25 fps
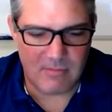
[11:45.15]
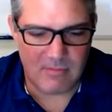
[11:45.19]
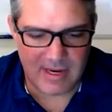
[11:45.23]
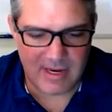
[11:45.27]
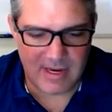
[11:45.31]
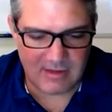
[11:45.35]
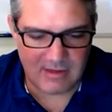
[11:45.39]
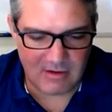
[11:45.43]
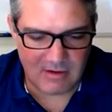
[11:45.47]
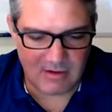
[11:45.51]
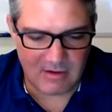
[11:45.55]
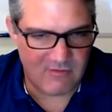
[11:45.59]

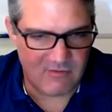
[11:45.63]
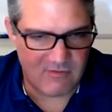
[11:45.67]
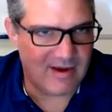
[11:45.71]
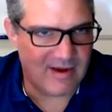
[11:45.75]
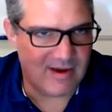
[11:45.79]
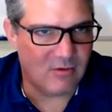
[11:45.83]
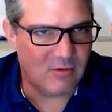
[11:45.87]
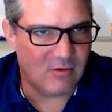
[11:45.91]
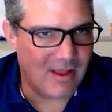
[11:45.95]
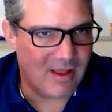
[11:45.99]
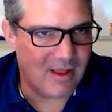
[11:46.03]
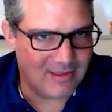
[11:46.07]
My
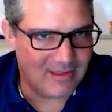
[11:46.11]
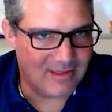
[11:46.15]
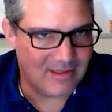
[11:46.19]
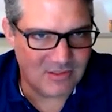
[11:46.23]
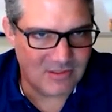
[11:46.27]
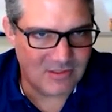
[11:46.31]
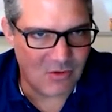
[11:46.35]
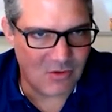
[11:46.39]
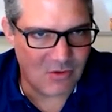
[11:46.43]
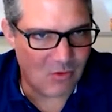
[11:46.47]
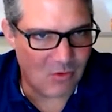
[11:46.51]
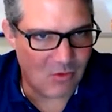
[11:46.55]
conveyor
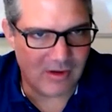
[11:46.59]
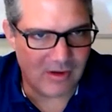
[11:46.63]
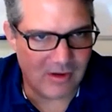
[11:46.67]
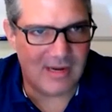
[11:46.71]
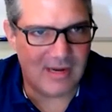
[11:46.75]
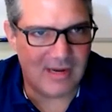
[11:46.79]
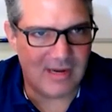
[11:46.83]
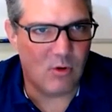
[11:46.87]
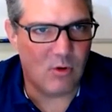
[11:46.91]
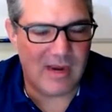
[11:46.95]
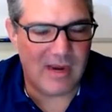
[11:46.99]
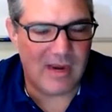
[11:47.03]
lines don't work
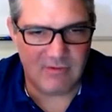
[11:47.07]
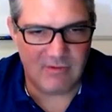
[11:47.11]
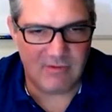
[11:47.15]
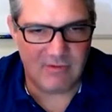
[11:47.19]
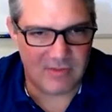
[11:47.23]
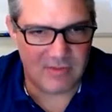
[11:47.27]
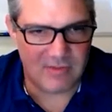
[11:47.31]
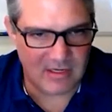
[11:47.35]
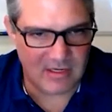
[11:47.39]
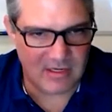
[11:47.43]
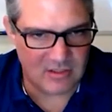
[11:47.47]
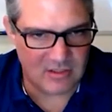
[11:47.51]
anymore.
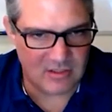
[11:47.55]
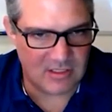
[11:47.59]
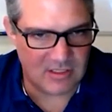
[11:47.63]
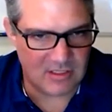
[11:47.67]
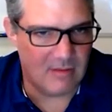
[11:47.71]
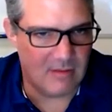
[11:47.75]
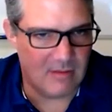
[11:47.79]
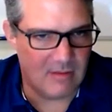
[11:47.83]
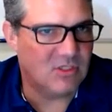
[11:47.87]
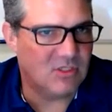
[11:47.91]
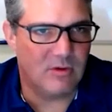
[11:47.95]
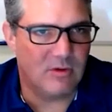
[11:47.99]
Everything just
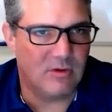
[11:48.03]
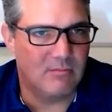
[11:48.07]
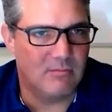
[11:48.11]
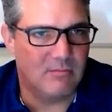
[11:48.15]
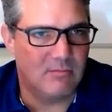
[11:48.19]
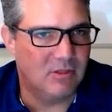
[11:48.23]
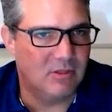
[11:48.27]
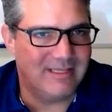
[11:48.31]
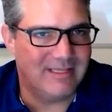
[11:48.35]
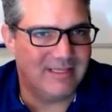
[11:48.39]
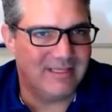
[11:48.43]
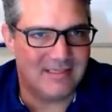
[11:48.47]
comes to a
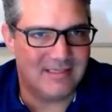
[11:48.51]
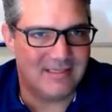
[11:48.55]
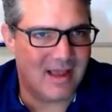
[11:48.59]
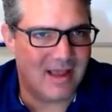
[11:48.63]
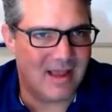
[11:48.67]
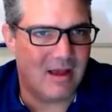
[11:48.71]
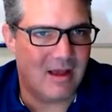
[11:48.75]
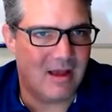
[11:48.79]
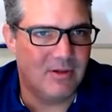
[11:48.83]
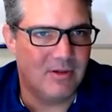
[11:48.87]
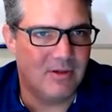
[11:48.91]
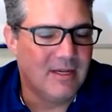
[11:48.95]
complete
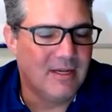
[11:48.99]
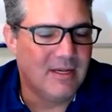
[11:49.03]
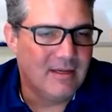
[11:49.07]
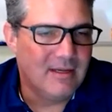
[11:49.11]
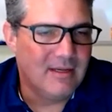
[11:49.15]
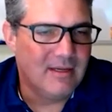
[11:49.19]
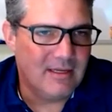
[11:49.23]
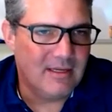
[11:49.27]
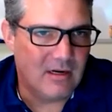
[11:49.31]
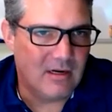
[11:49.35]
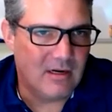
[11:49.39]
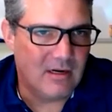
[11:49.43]
stop,
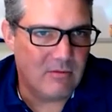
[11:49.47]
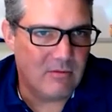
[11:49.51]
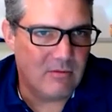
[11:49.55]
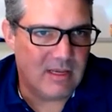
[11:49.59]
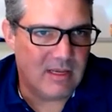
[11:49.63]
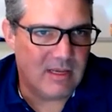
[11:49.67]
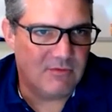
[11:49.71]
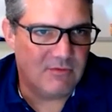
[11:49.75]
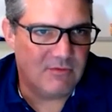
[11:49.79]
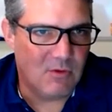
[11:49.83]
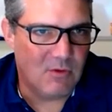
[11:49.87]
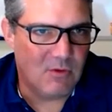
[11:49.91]
you know,
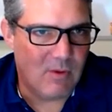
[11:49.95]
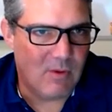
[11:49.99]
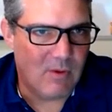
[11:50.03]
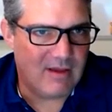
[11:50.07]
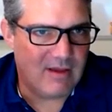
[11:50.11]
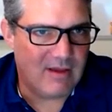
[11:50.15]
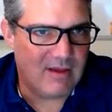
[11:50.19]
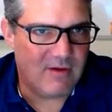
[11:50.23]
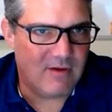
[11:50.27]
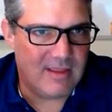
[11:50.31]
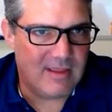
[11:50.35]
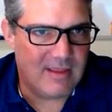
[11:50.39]
if the
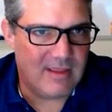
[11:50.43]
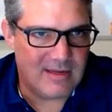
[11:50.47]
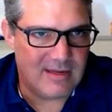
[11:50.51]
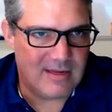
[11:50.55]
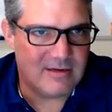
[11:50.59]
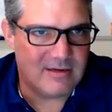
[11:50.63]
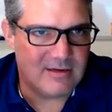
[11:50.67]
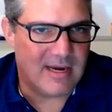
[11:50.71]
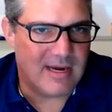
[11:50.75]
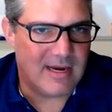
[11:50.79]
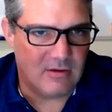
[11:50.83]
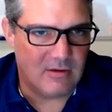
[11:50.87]
Wi-Fi and the
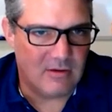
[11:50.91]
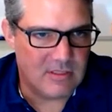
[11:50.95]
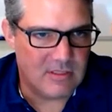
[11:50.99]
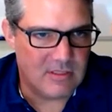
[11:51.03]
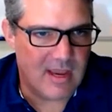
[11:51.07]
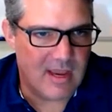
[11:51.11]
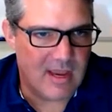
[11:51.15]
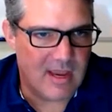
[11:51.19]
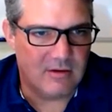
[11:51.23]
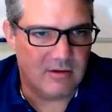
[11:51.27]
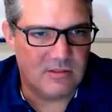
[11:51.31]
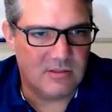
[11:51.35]
internet goes
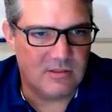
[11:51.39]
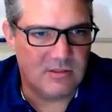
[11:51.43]
down.